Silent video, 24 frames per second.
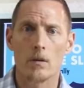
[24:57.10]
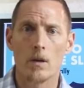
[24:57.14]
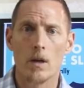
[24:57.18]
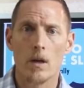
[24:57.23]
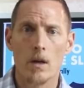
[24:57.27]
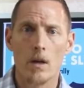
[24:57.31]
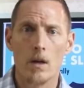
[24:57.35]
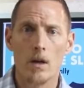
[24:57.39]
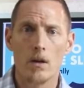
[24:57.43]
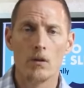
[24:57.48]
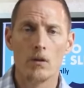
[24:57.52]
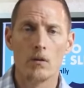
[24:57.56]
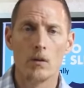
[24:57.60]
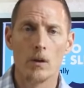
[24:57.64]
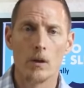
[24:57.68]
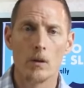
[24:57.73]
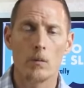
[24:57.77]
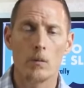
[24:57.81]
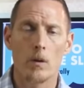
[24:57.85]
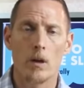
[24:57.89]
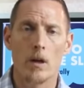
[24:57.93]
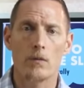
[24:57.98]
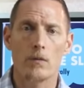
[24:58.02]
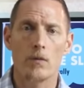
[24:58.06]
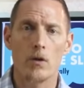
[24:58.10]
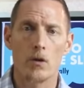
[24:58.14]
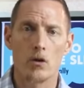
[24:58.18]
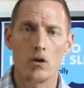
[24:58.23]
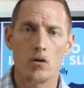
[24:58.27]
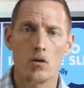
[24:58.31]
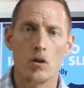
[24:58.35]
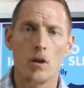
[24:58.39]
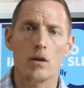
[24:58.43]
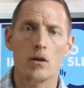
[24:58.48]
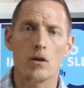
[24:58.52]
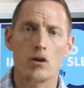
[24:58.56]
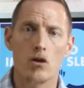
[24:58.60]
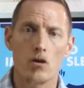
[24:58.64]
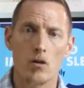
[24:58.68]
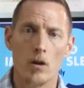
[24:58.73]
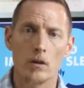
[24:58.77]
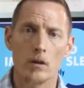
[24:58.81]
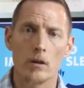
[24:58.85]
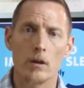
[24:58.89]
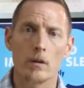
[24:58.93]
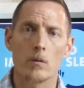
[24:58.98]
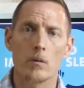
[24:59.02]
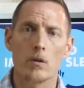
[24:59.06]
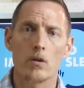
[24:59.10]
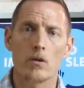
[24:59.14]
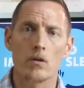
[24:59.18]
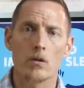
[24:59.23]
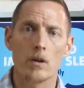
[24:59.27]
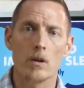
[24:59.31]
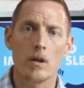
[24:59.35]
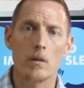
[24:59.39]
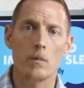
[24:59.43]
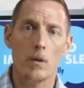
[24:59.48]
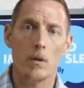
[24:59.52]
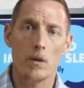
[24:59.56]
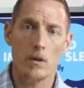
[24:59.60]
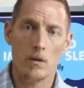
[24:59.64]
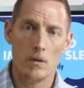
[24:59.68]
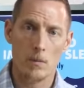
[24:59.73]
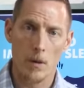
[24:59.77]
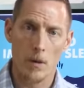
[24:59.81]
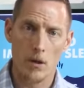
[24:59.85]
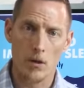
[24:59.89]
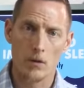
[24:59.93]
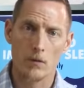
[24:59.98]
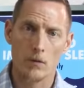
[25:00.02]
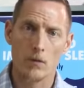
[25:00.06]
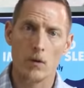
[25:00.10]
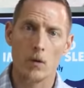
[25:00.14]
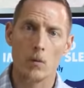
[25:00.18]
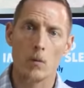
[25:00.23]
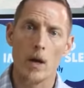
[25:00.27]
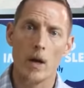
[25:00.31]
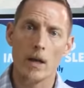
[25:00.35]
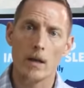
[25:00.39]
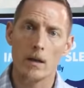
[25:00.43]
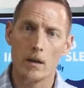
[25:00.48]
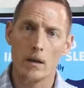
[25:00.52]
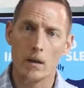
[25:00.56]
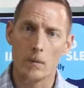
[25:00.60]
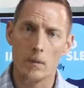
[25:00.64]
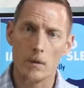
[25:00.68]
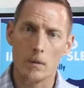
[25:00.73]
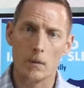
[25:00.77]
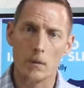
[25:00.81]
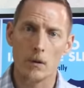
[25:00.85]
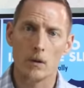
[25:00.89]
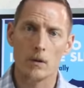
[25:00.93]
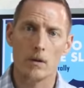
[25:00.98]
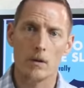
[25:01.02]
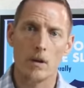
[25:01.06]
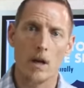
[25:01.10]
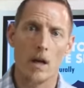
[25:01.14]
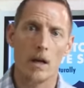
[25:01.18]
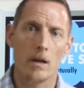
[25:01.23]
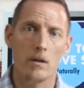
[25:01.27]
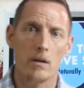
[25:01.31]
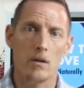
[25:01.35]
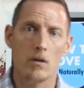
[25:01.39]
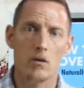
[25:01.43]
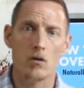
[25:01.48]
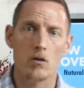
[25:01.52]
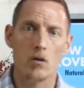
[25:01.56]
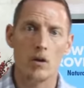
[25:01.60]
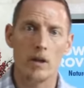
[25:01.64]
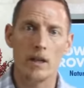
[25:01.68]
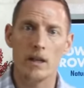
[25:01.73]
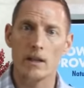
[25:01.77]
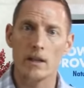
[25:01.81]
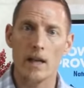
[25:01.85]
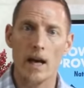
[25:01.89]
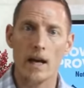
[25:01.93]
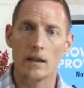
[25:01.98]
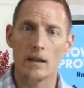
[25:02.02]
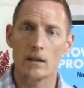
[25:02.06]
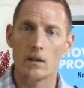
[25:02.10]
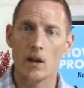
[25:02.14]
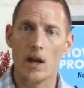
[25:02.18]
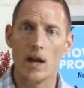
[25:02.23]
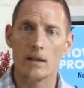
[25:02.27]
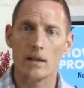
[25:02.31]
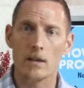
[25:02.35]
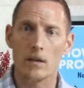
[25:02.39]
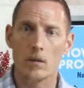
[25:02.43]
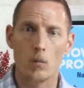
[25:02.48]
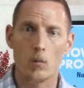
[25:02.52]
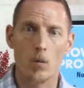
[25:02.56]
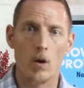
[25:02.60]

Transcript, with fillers: you really want, to, if you're struggling with sleep, especially if you're waking up in the middle of the night and you're drinking that glass of wine